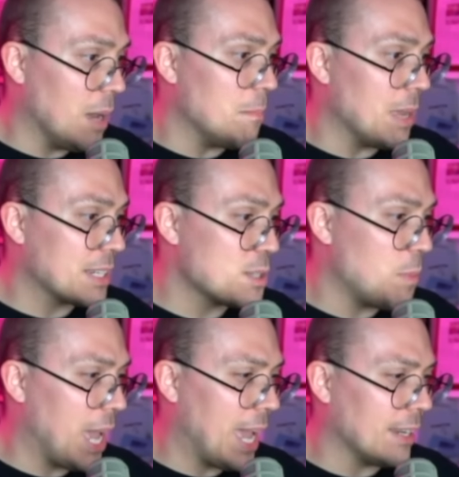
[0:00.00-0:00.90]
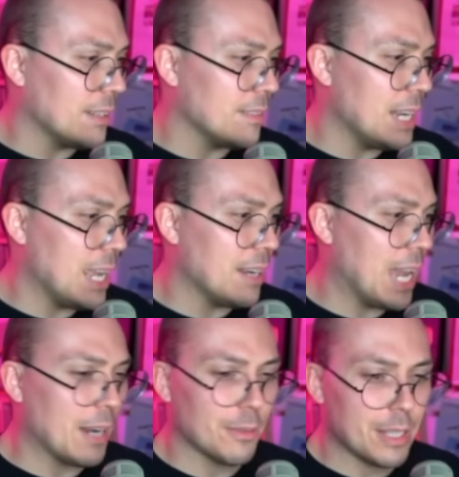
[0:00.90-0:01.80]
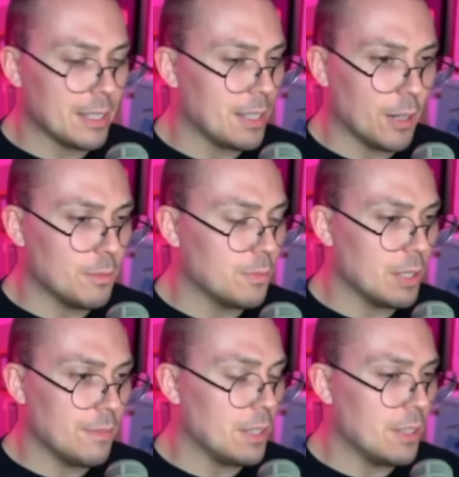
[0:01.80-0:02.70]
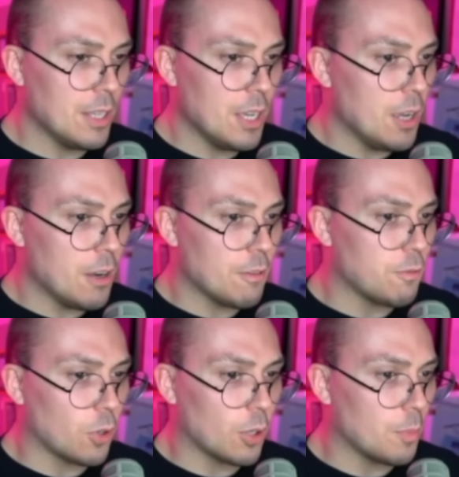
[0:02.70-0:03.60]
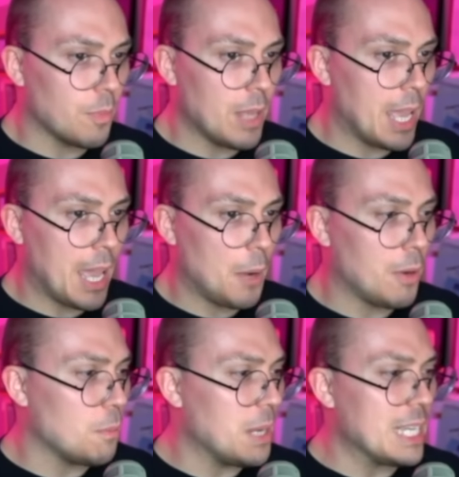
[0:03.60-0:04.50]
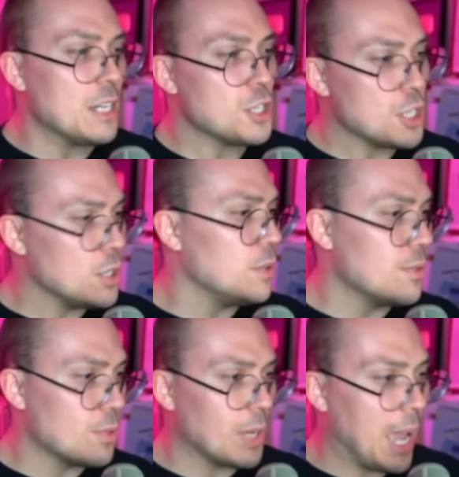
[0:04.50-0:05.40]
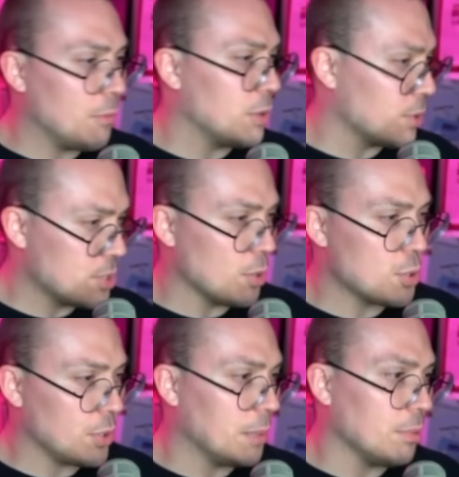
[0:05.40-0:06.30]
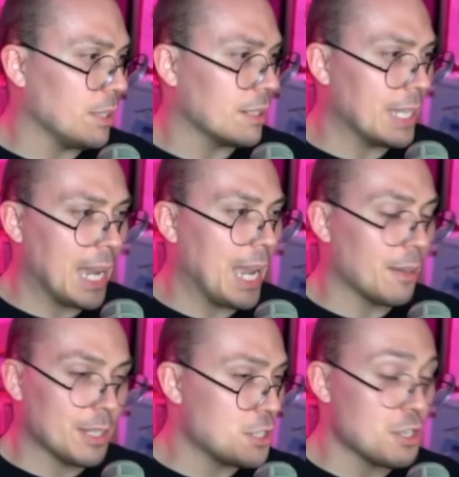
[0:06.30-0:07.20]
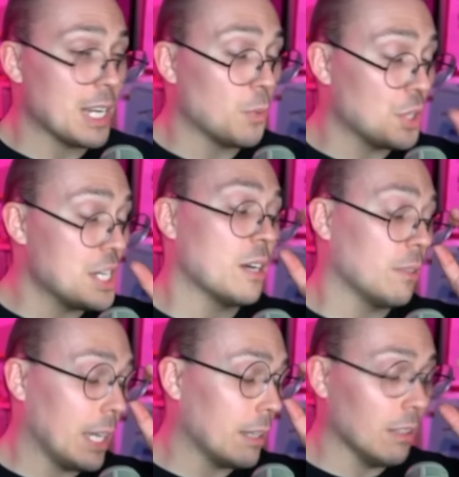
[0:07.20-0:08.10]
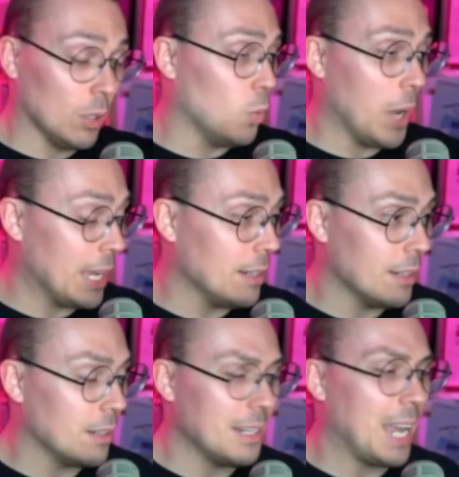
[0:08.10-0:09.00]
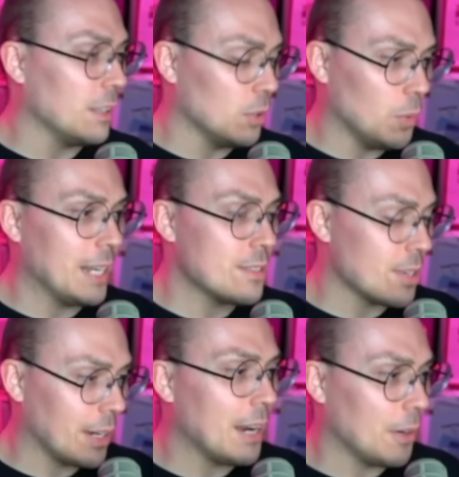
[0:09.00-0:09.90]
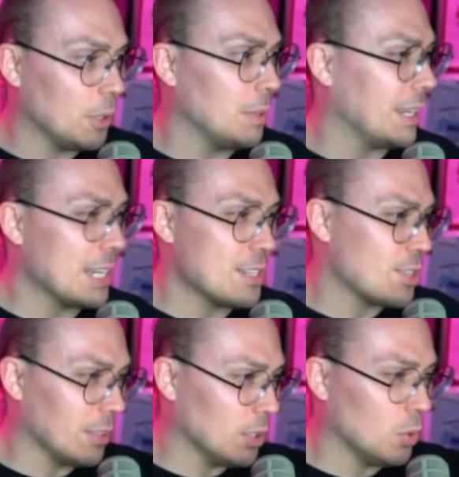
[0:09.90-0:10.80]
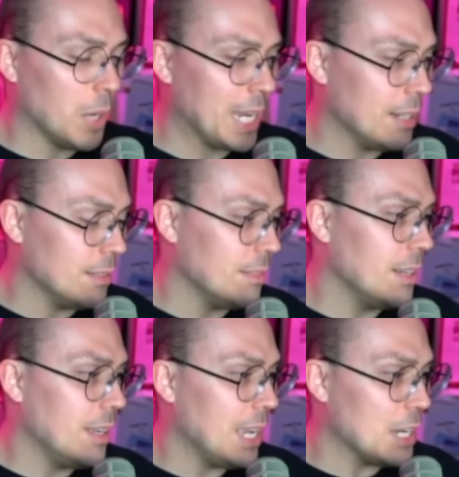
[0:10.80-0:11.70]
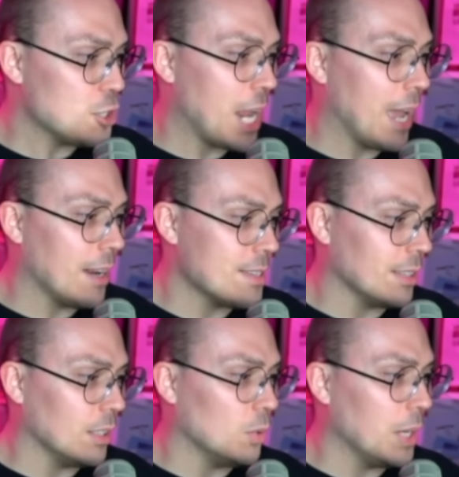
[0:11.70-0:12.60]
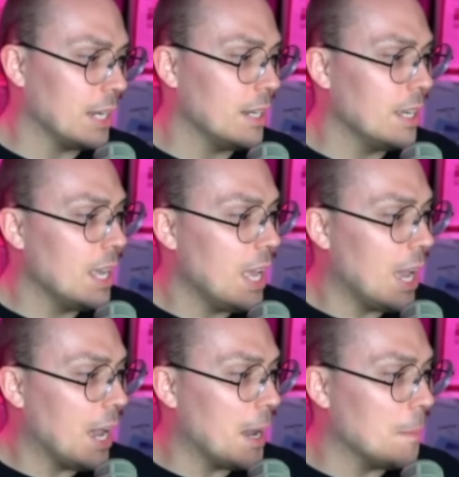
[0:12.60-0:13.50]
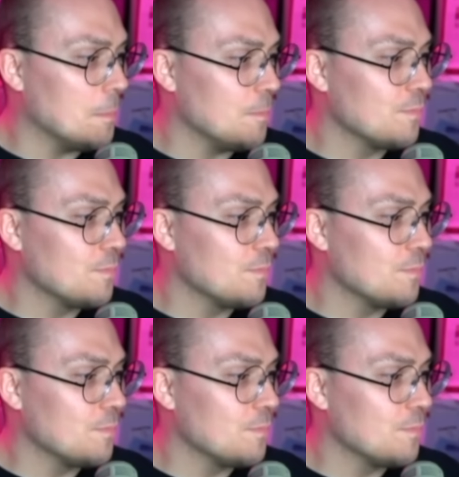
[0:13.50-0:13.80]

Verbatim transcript: mixed bag, and I don't think, you know, for however many issues we have with her socially and politically, I don't think she's anywhere near like Lil Wayne, or not Lil Wayne, sorry, Ariel Pink. I just saw Lil Wayne in chat, and I said Lil Wayne. Call